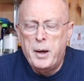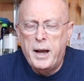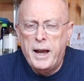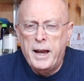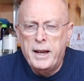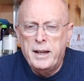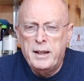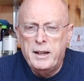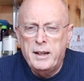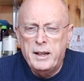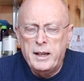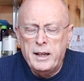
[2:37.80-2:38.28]

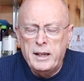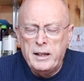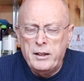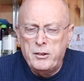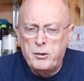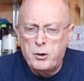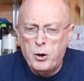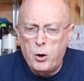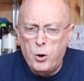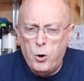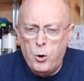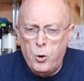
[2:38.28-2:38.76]

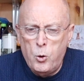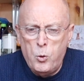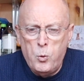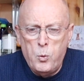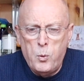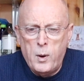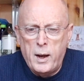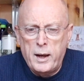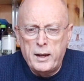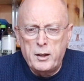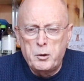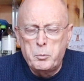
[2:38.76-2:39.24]
He's
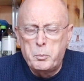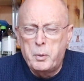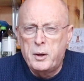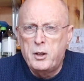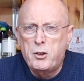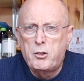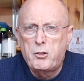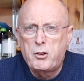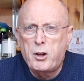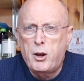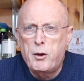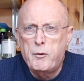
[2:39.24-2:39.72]
always
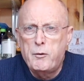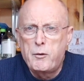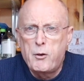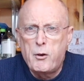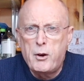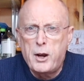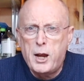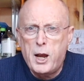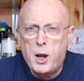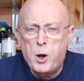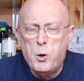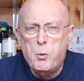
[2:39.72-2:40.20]
been so
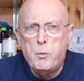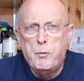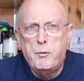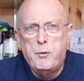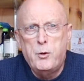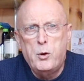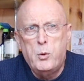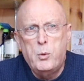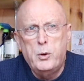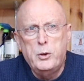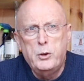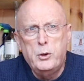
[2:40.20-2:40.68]
very
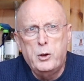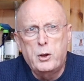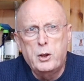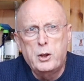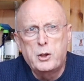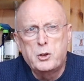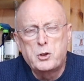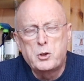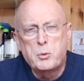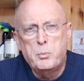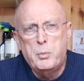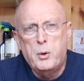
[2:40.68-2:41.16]
helpful and
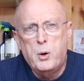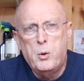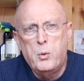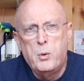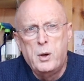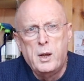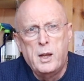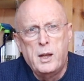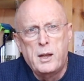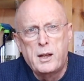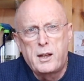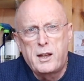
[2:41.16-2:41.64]

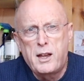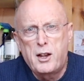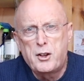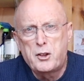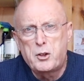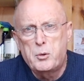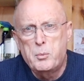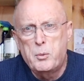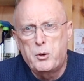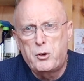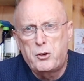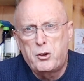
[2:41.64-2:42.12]
knowledgeable.
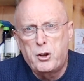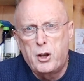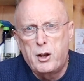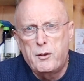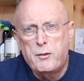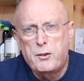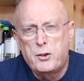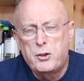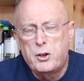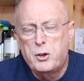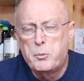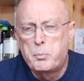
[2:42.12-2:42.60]
Customer
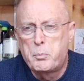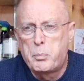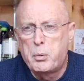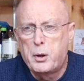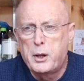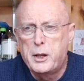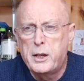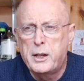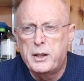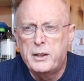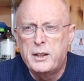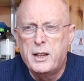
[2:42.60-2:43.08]
service is
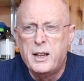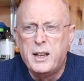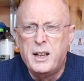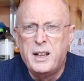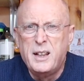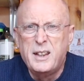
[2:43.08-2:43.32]
brilliant.